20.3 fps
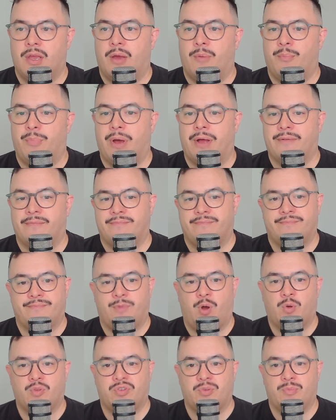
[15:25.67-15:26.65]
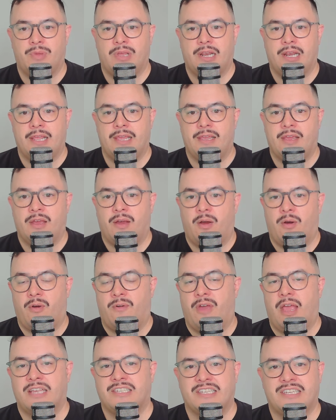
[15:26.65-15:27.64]
But ultimately,
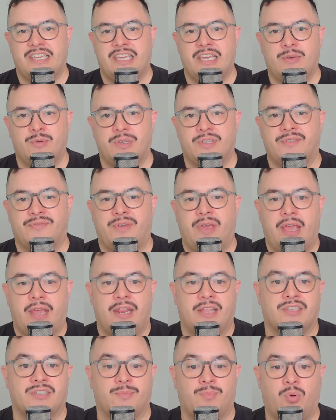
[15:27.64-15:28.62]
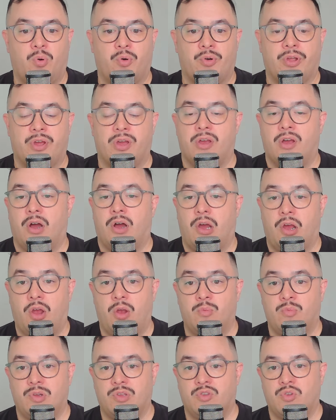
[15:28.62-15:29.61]
as a Kiwis fan and supporter, I
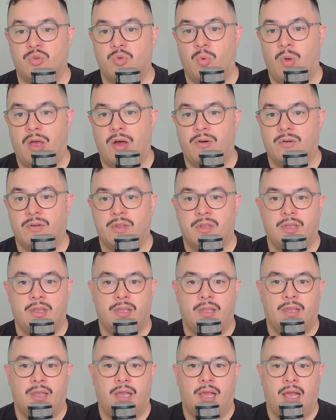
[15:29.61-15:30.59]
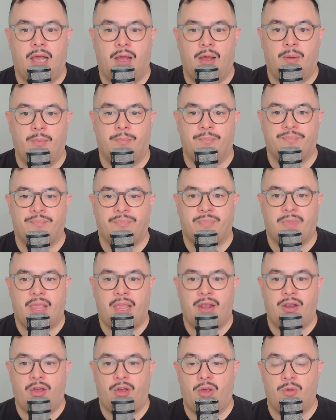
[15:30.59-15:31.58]
hope we do well, and
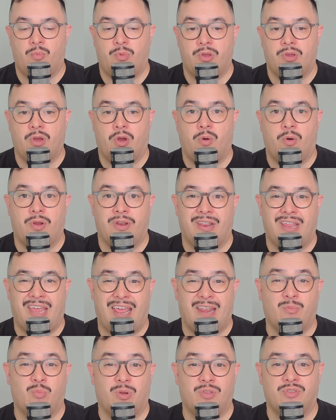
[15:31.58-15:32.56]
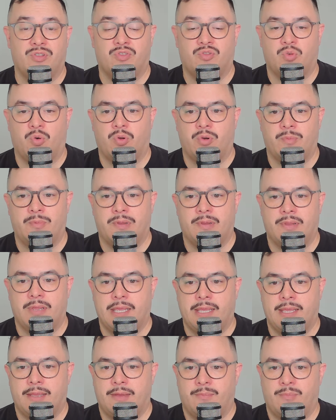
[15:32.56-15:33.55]
I hope we go on and win the tournament.
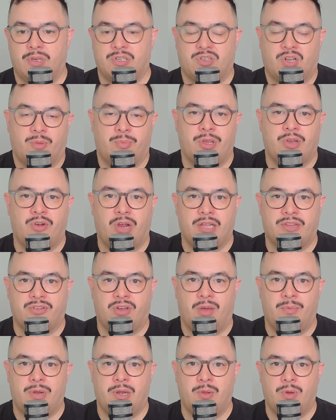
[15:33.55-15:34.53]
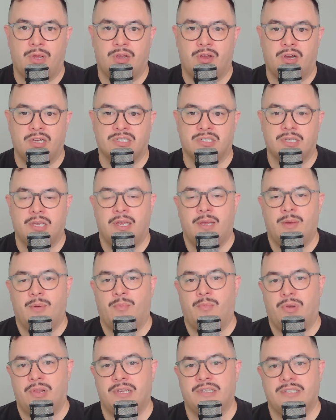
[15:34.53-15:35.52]
But it's going to be a great time anyway, guys.
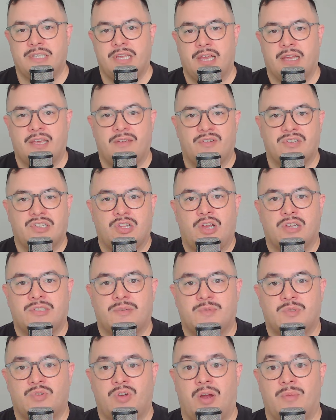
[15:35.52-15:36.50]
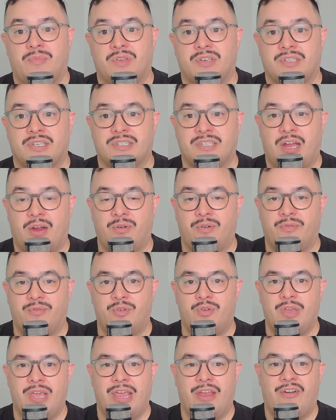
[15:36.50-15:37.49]
Please, yeah, give us a like, subscribe. This is our
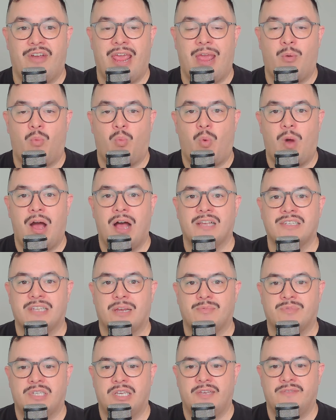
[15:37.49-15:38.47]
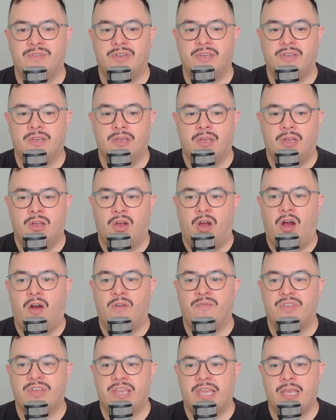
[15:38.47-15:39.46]
review here at Wires Up TV
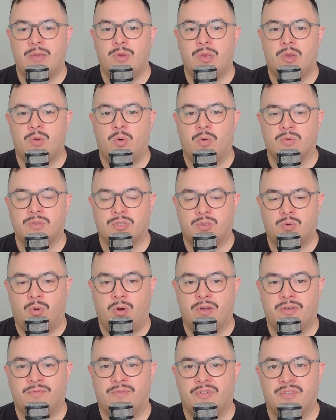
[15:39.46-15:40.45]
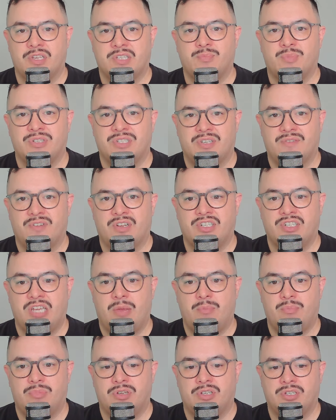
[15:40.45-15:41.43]
of the Kiwi squad for this Pacific
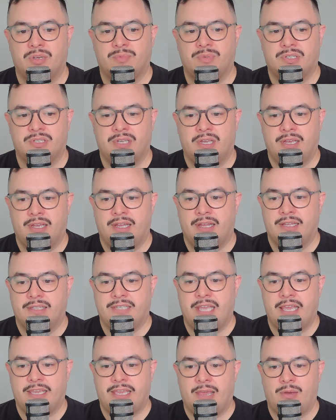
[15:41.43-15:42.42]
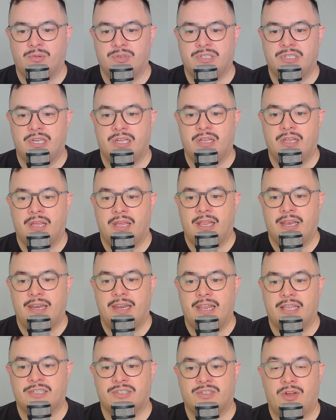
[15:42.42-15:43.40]
Championships. Take care, and we'll see you
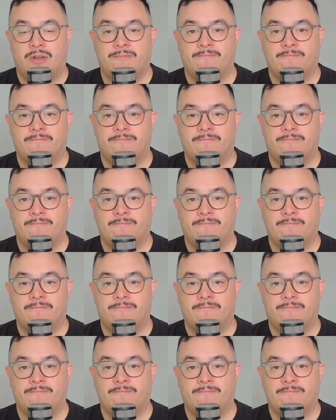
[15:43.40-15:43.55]
next time.